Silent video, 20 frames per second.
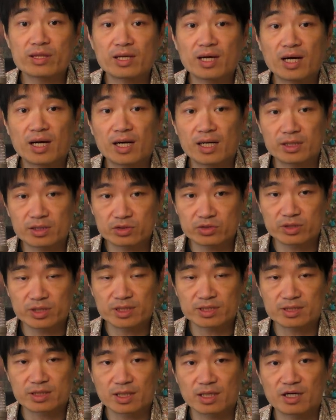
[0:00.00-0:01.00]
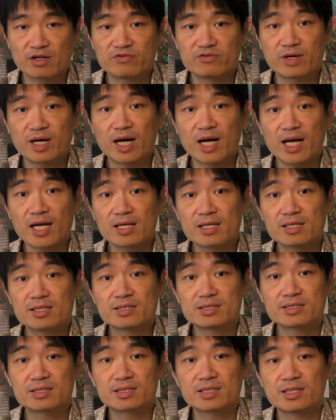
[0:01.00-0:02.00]
hundreds of
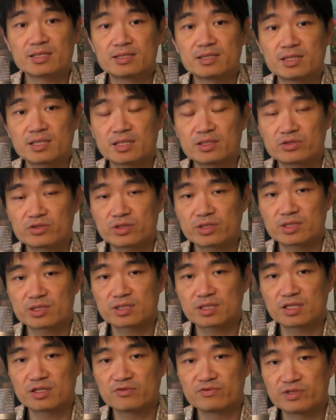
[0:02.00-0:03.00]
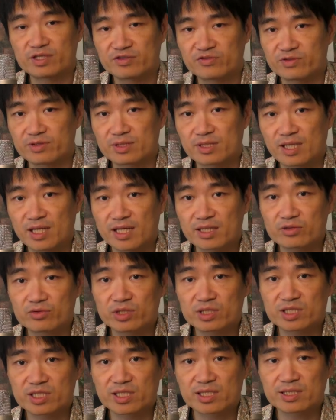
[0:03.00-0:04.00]
islands and hundreds of different
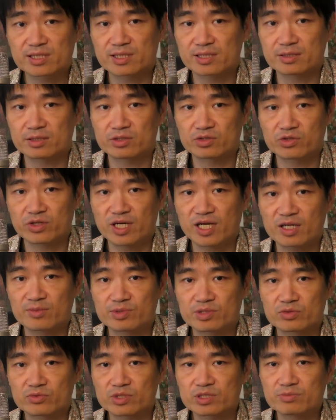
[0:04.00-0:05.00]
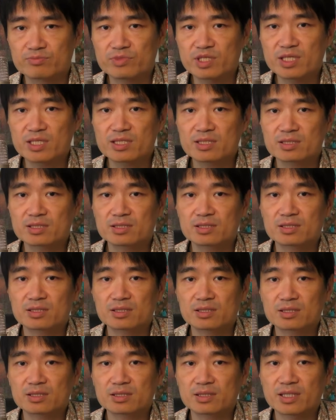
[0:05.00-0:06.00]
languages and tribes, which means
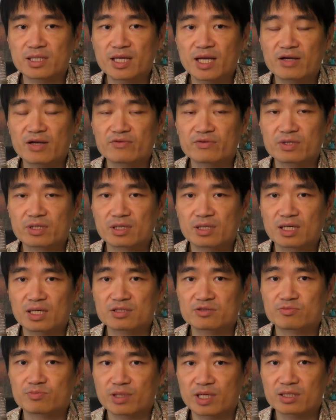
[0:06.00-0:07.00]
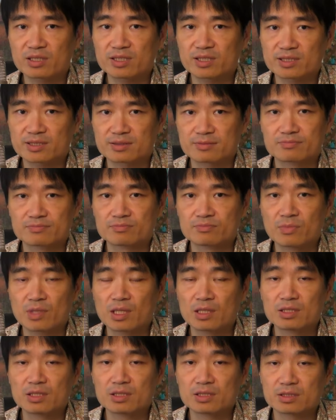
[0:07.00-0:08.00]
they have a lot of parties.
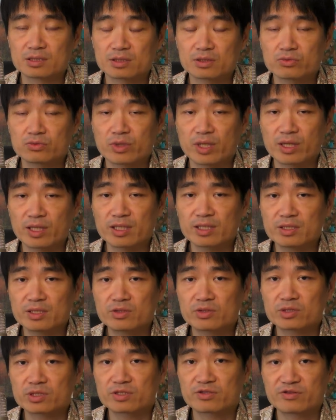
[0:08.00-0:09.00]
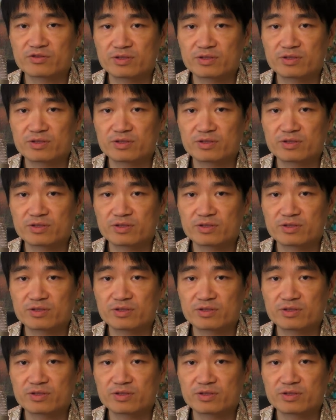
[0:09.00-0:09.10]
So when they used